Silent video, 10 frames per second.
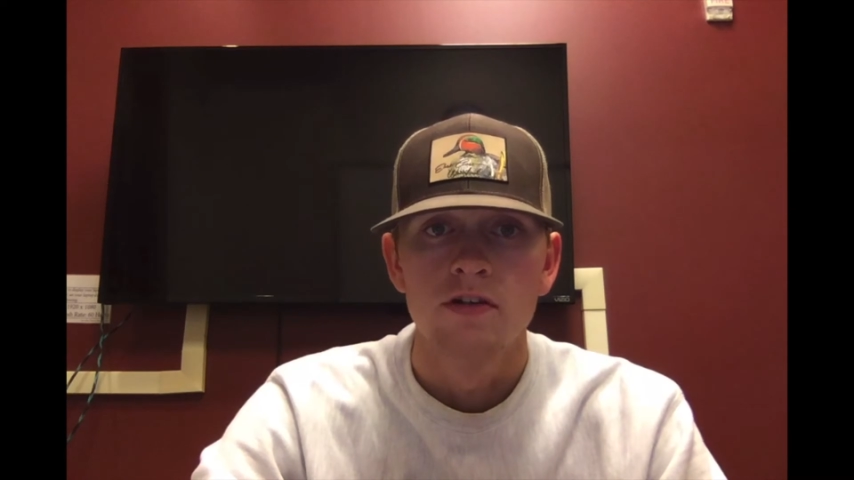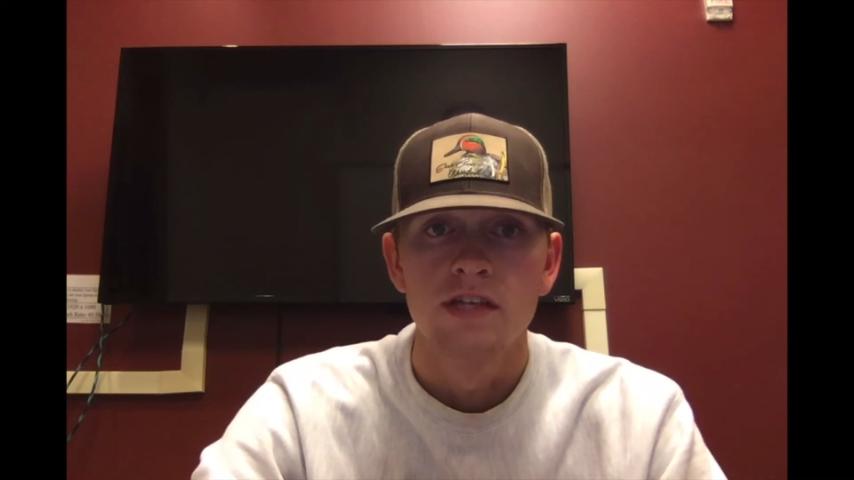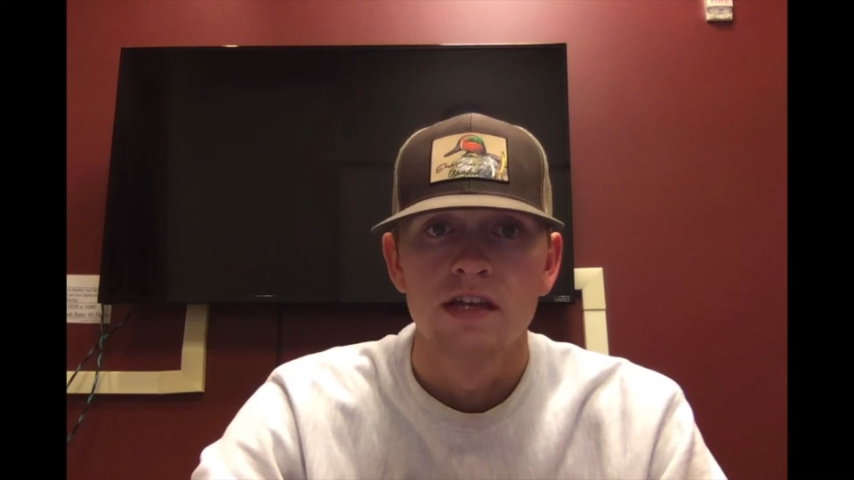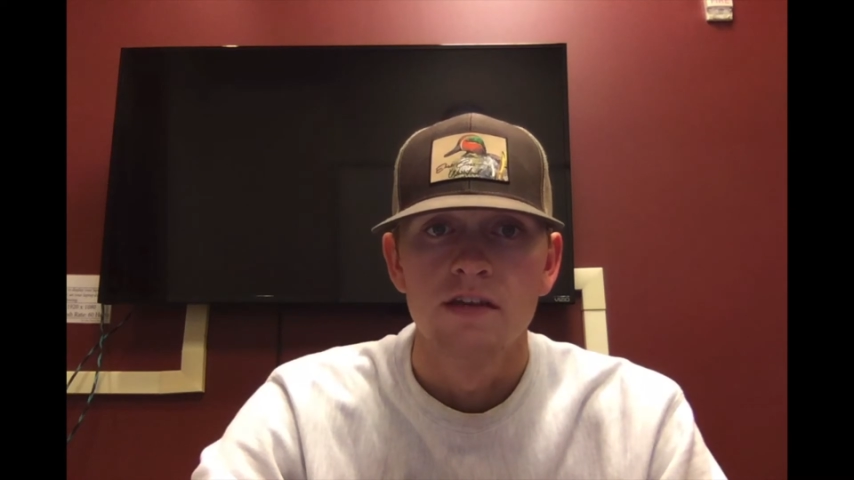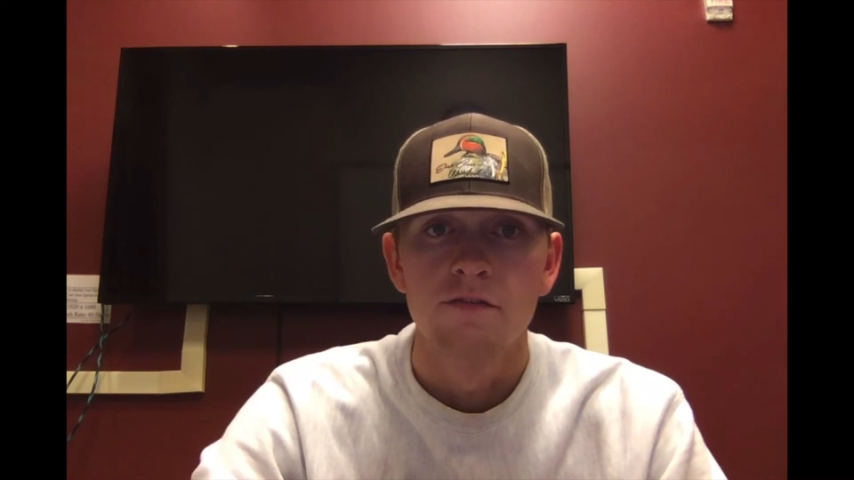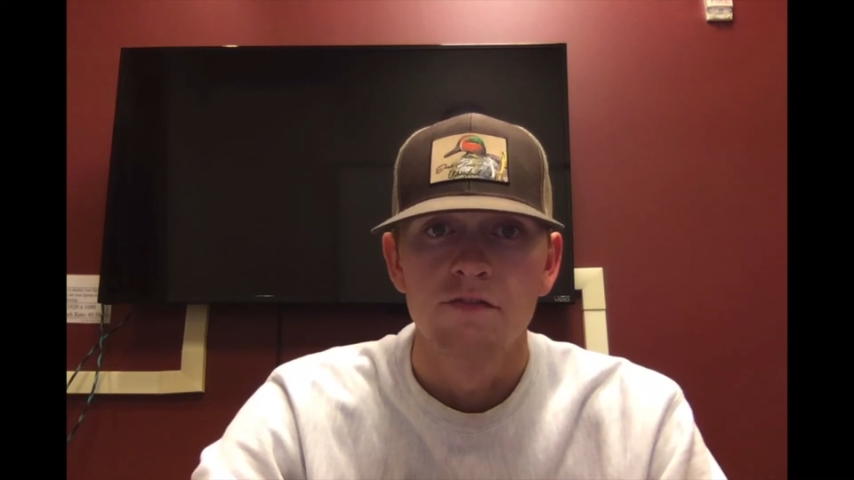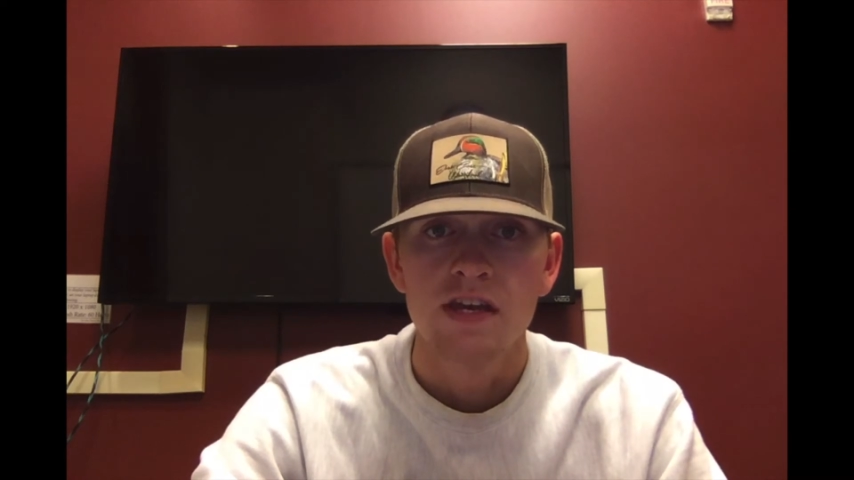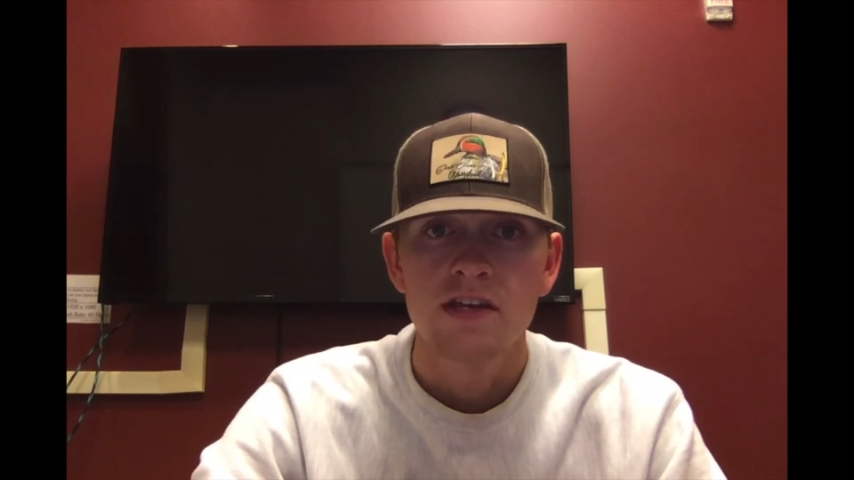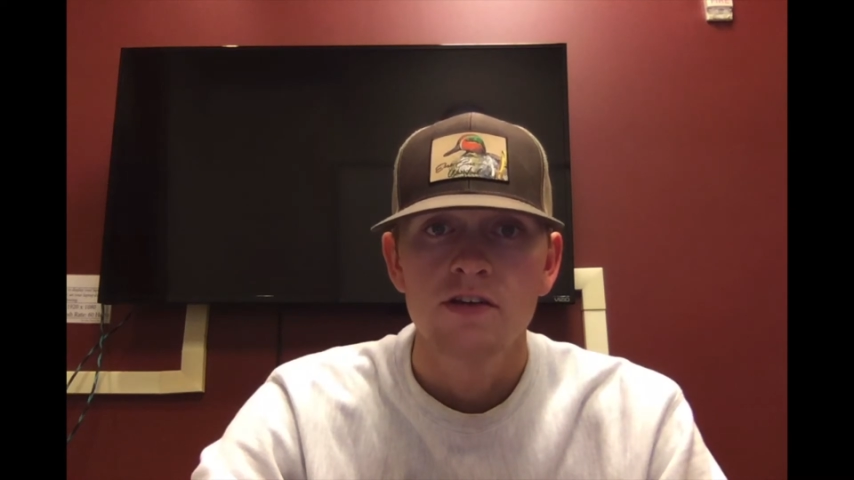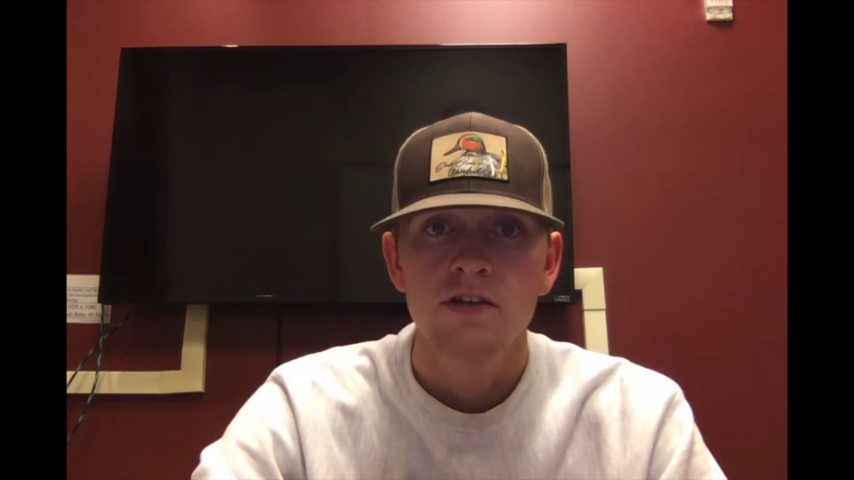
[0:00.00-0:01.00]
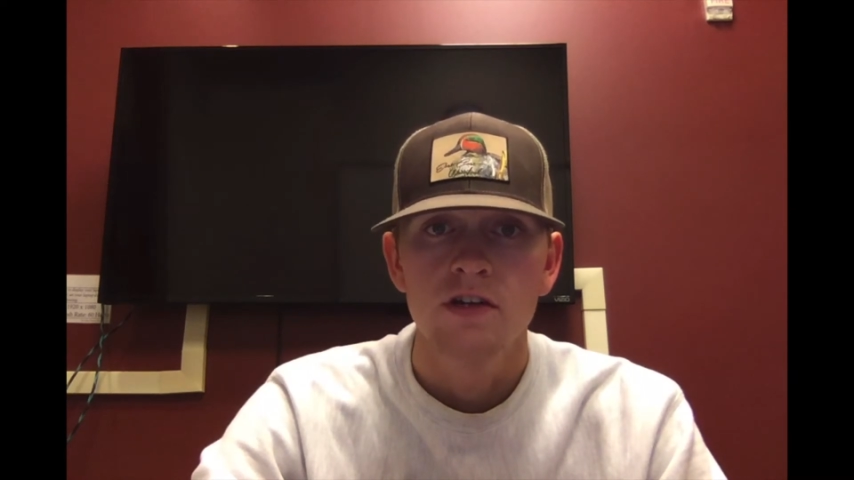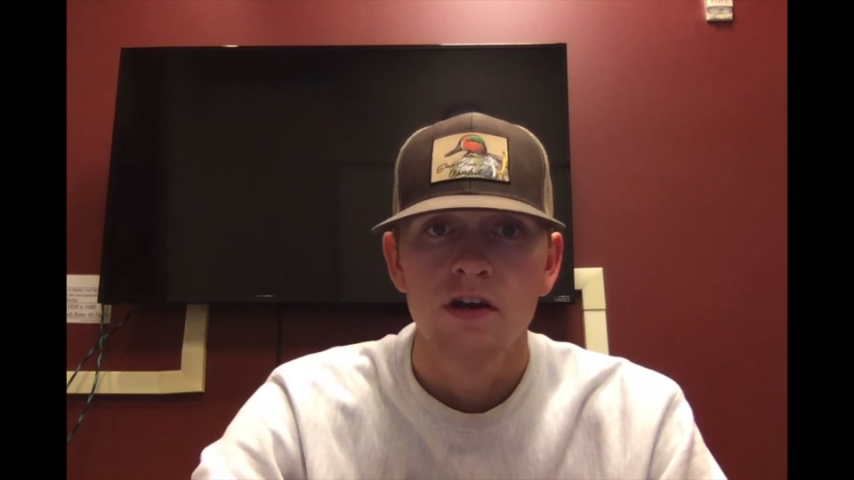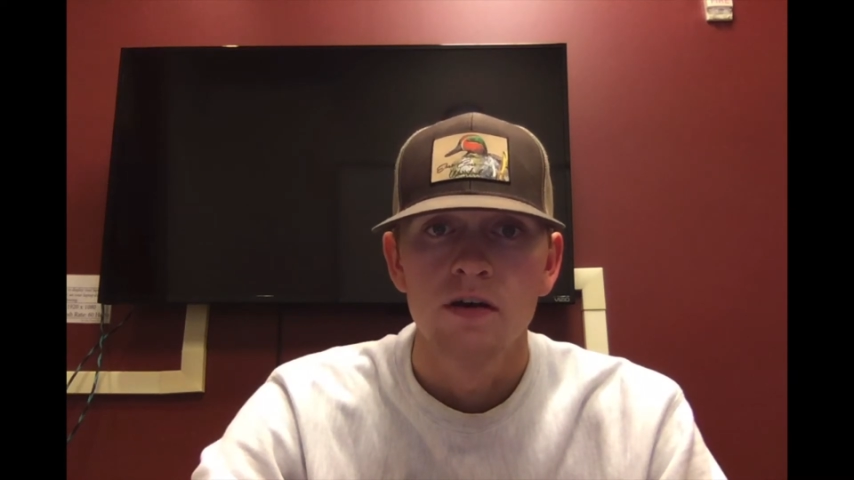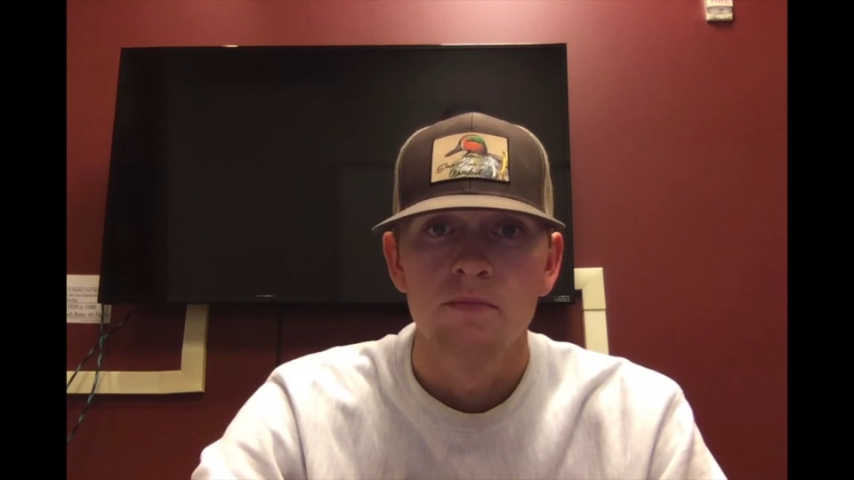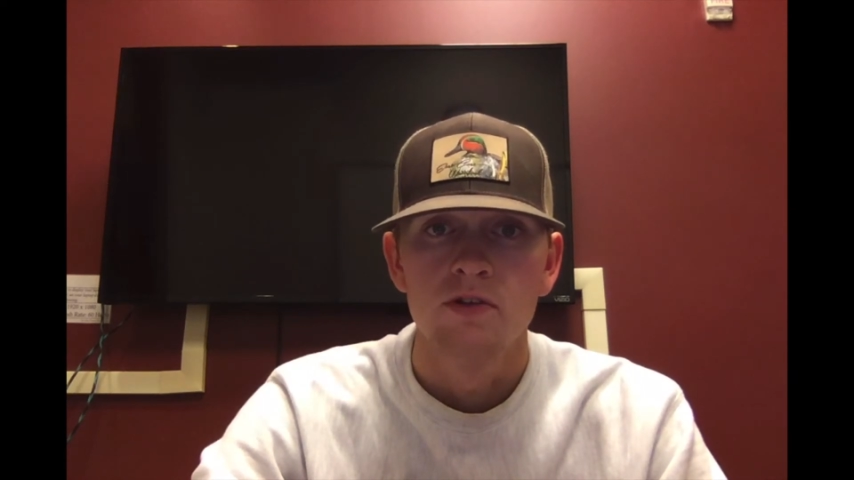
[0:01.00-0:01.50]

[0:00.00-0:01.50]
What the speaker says: that defeat could come